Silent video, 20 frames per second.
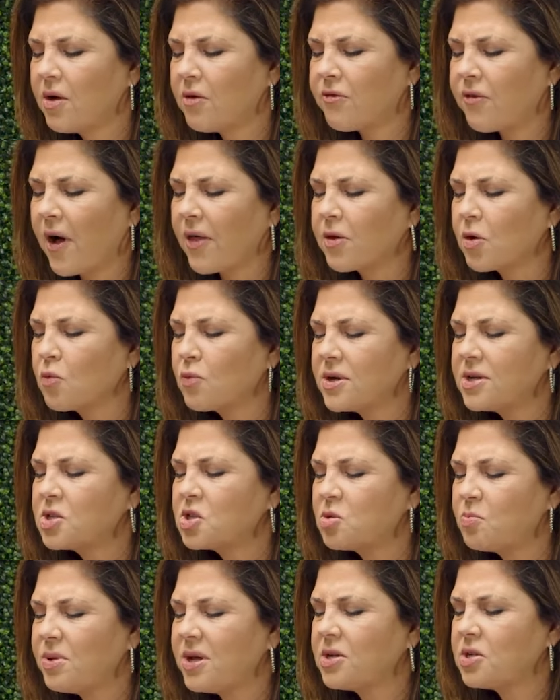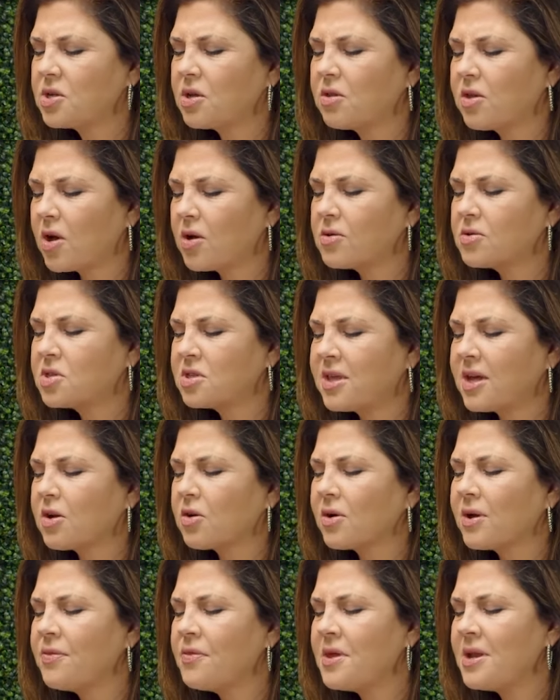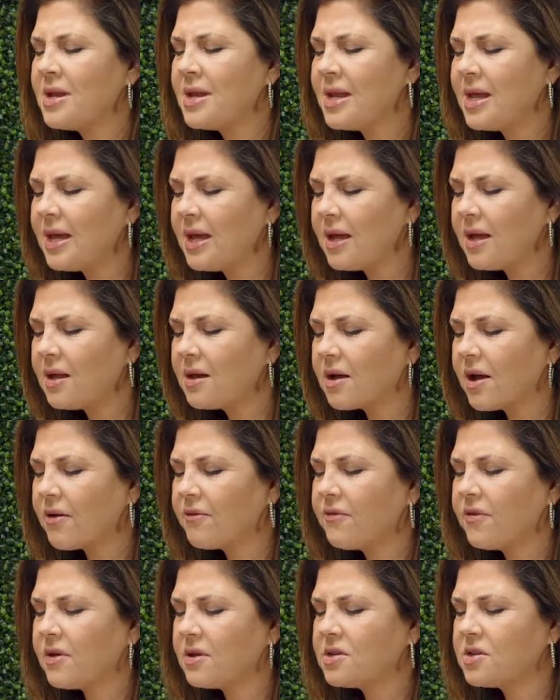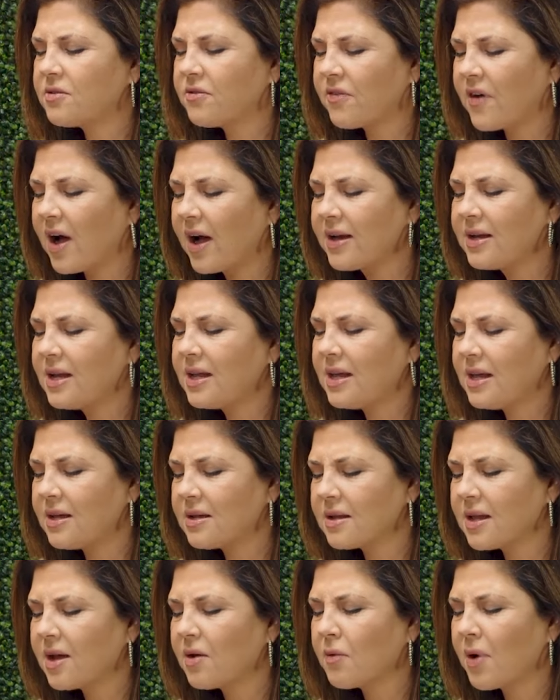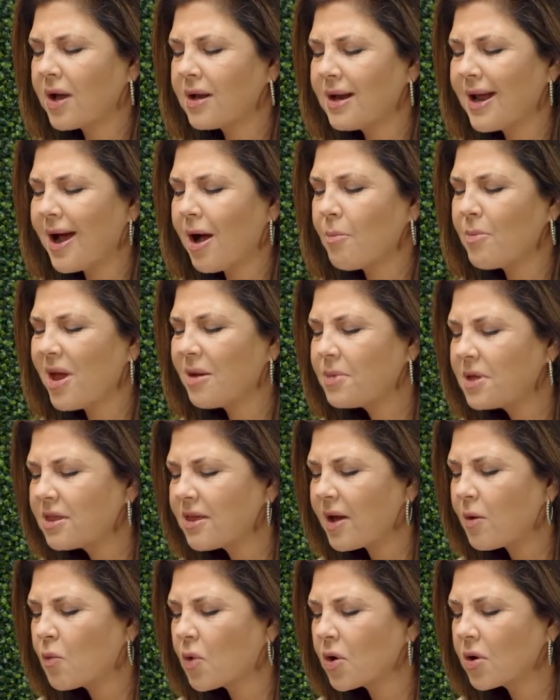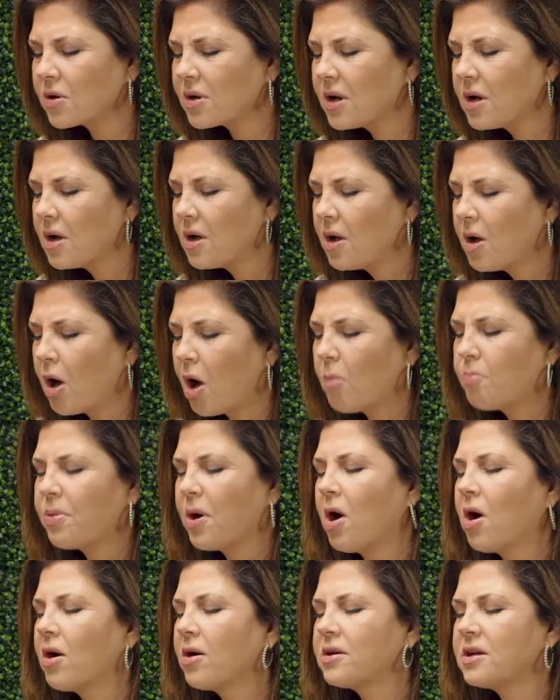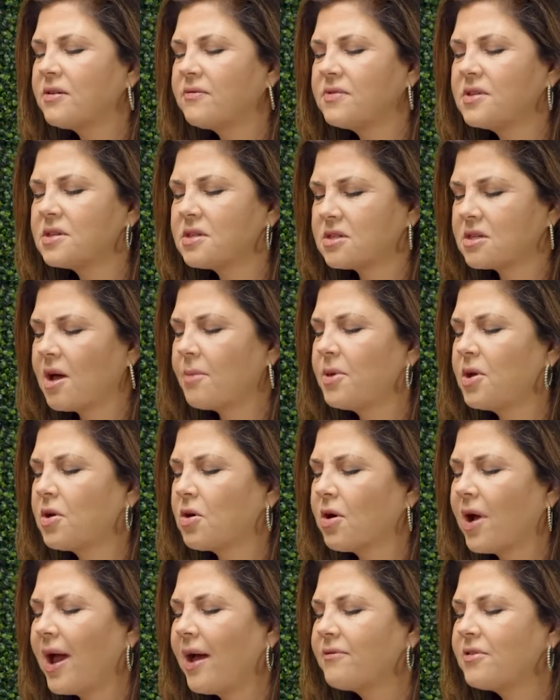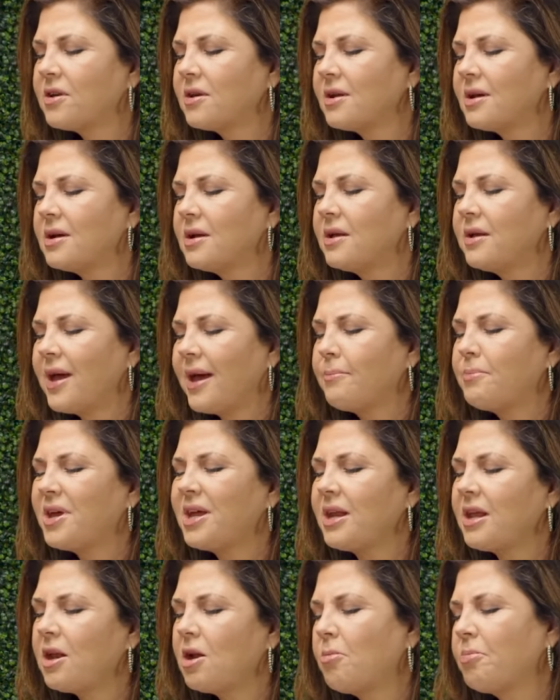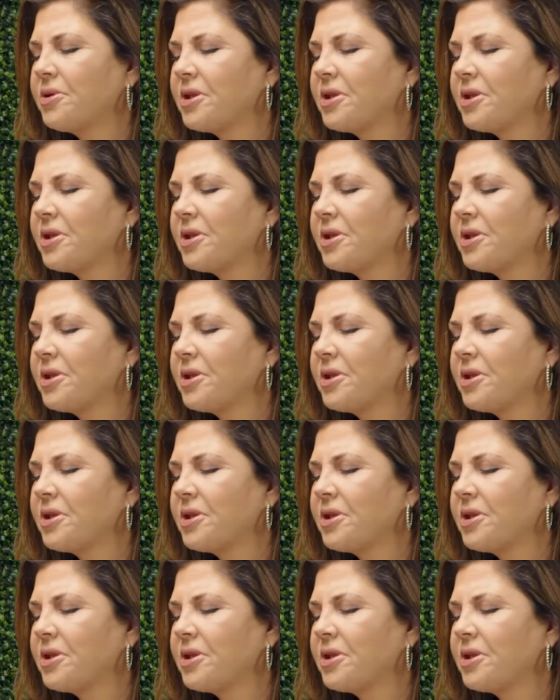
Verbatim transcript: Father, we speak to those that are in the need of divine healing right now. Maybe they weren't a part of the summit or haven't been in a